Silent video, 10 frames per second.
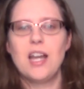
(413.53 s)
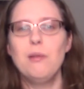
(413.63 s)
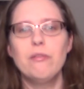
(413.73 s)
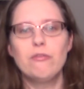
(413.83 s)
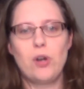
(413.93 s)

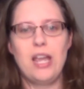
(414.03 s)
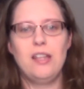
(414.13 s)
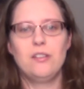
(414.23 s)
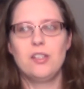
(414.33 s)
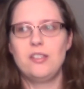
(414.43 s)
I'm
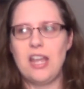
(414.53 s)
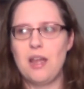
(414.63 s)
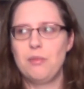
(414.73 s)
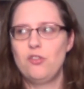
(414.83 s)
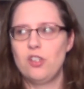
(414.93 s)
afraid to
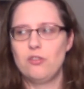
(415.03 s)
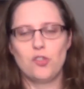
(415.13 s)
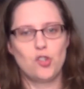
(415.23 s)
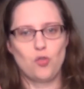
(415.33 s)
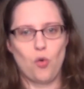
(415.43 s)
damage and
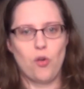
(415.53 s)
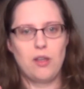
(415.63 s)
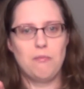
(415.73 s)
destroy